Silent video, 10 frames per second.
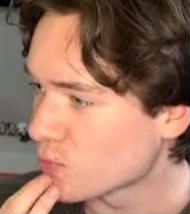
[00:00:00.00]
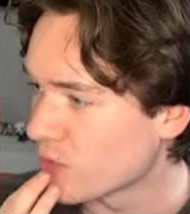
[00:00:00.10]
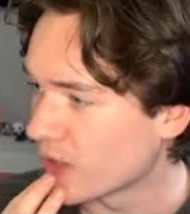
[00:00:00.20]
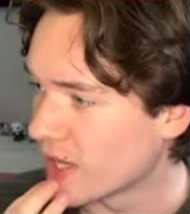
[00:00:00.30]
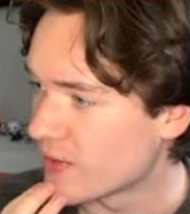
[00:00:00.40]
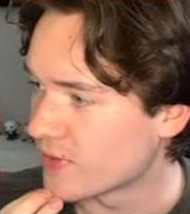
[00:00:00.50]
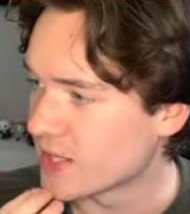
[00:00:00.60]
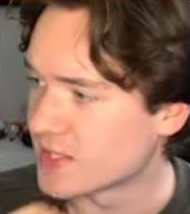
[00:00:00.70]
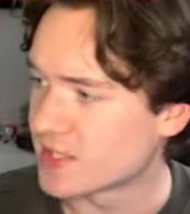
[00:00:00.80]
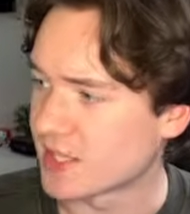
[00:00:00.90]

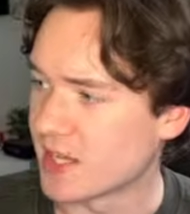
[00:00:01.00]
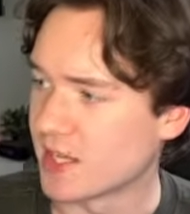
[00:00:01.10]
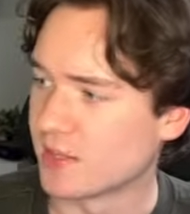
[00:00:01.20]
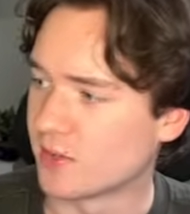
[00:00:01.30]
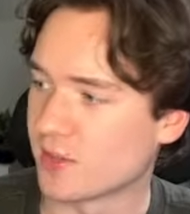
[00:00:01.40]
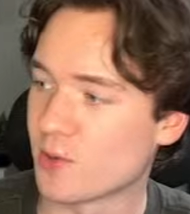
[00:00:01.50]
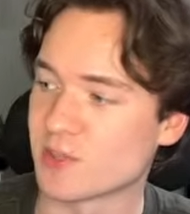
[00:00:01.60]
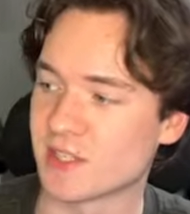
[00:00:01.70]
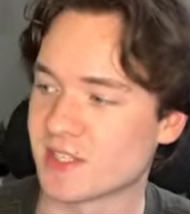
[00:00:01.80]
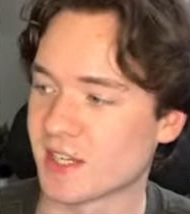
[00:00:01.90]
Relevetsky
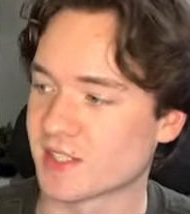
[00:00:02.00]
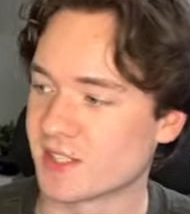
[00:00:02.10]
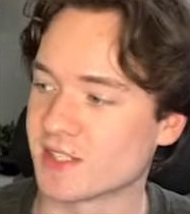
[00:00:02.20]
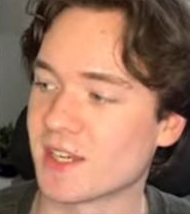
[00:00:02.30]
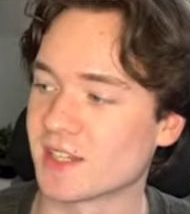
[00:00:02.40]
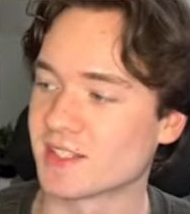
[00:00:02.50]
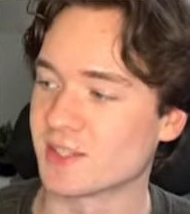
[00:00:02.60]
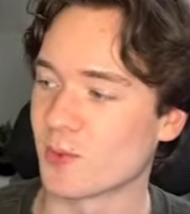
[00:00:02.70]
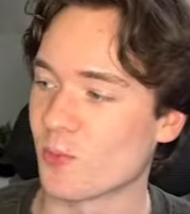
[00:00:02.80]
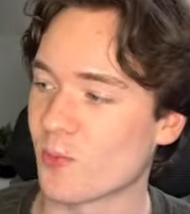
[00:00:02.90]
2066.
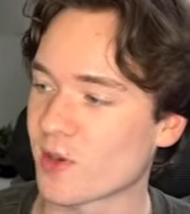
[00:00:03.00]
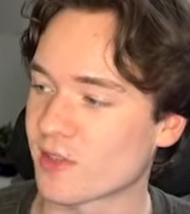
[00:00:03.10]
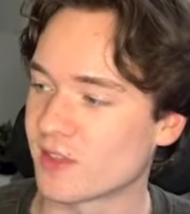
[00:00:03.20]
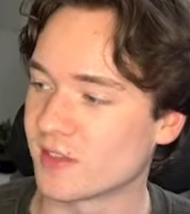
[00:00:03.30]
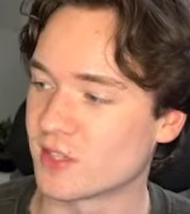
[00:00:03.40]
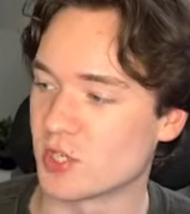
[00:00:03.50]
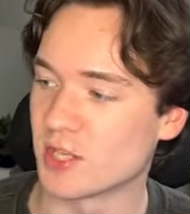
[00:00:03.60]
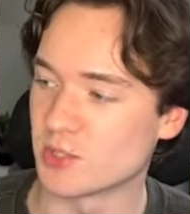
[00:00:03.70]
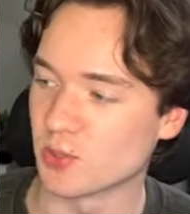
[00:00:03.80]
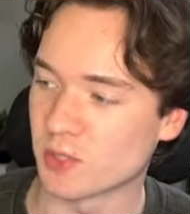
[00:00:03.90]
Is it worth it to
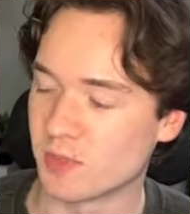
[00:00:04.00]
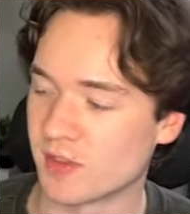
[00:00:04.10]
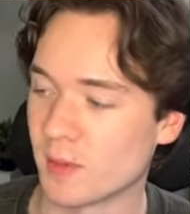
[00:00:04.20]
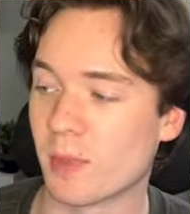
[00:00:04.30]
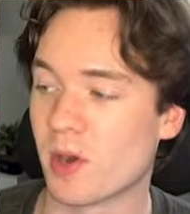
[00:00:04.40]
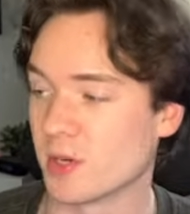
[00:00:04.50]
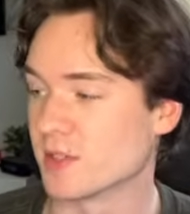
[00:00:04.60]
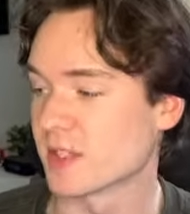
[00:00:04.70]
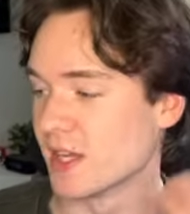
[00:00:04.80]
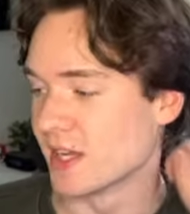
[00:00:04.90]
change Lookman to
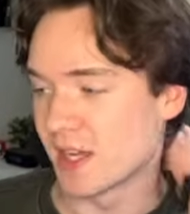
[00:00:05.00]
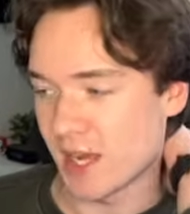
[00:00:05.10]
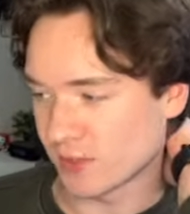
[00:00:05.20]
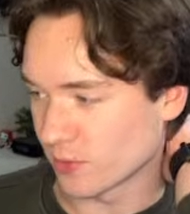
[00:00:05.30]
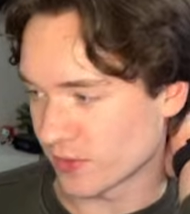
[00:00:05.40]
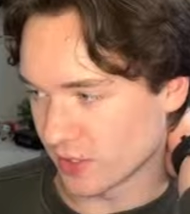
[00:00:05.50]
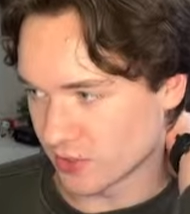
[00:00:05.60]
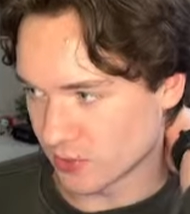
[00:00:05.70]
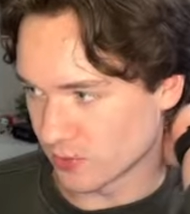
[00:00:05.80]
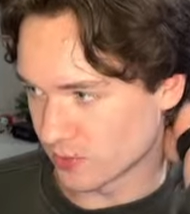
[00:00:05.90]
Barnes? I don't think
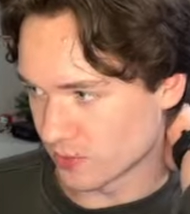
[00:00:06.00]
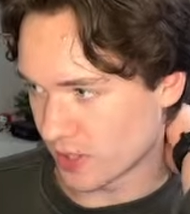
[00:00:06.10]
so.